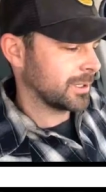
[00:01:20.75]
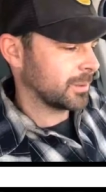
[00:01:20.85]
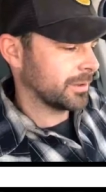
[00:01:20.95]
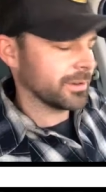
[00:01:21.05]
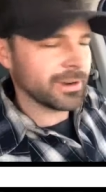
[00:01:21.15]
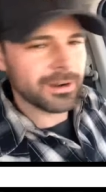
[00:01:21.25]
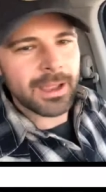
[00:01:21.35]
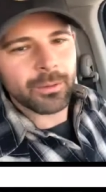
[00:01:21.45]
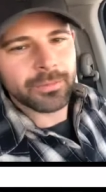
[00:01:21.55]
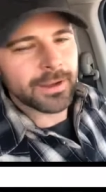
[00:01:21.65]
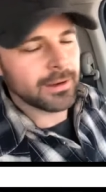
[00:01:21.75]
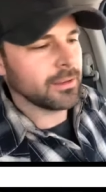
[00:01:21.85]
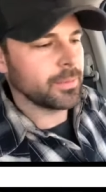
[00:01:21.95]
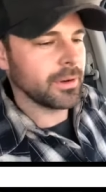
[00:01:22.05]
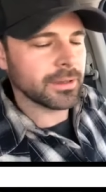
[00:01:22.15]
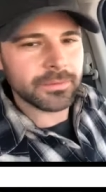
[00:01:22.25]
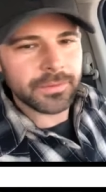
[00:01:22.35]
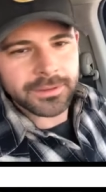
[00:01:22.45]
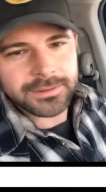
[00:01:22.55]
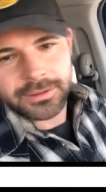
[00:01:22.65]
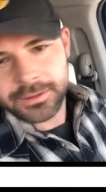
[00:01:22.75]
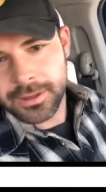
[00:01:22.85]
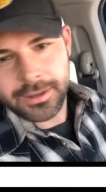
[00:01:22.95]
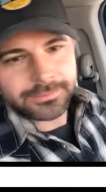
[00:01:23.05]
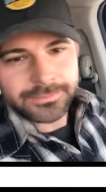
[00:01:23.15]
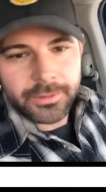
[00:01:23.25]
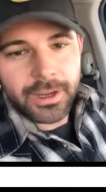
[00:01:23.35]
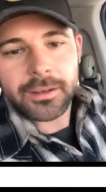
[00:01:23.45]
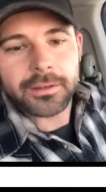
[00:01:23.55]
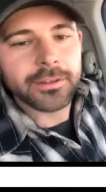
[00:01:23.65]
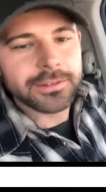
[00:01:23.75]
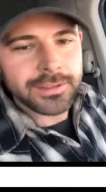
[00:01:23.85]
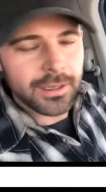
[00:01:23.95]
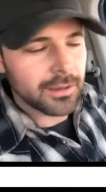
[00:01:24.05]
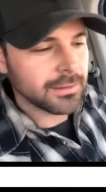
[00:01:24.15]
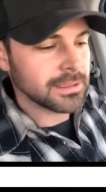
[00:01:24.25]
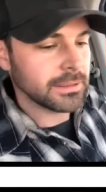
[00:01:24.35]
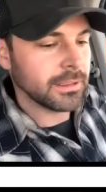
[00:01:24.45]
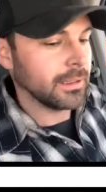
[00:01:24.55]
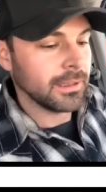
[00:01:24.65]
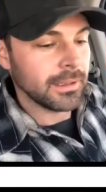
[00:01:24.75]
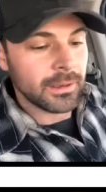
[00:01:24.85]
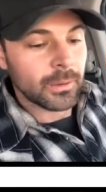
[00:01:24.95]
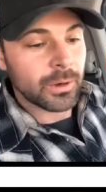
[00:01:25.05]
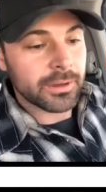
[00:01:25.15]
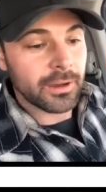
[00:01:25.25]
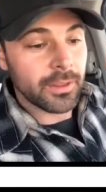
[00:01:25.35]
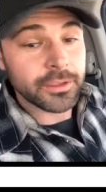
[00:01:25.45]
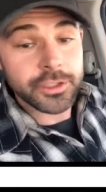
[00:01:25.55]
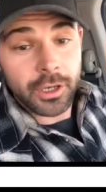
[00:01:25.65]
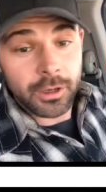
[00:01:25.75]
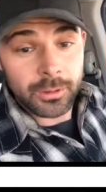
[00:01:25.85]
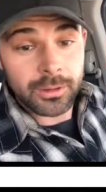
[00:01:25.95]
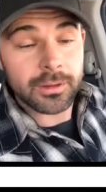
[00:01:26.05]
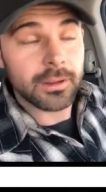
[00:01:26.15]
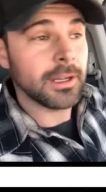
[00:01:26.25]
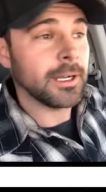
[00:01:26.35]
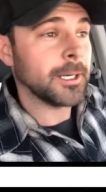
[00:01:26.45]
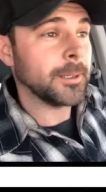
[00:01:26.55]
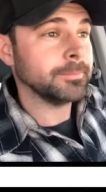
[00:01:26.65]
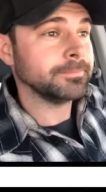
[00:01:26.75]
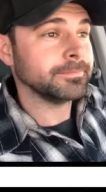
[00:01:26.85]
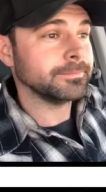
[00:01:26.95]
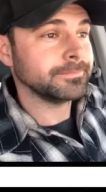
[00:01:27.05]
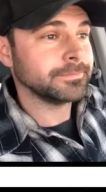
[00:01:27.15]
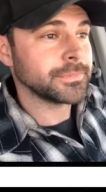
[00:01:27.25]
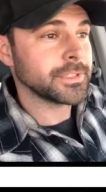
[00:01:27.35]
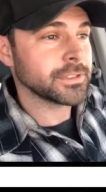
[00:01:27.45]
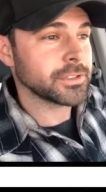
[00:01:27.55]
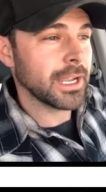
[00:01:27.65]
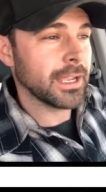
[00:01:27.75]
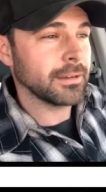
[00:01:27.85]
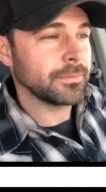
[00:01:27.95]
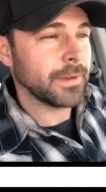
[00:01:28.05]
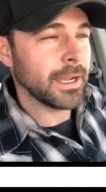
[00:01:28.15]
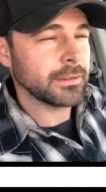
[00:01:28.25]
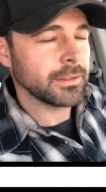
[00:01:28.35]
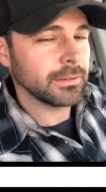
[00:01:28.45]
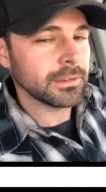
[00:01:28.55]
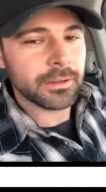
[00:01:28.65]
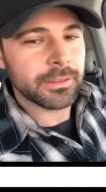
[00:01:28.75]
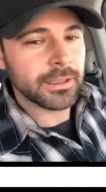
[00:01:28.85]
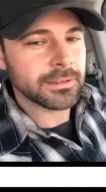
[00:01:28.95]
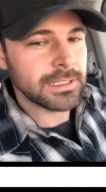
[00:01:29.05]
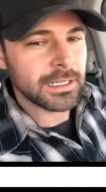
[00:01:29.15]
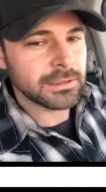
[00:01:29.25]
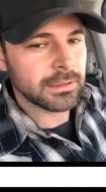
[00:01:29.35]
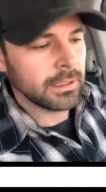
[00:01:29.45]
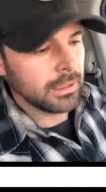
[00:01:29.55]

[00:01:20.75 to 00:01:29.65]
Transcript: we're doing all right. We're finding other productive things to do, like writing new songs and working on the show. Um, just trying to fine tune little things. It's actually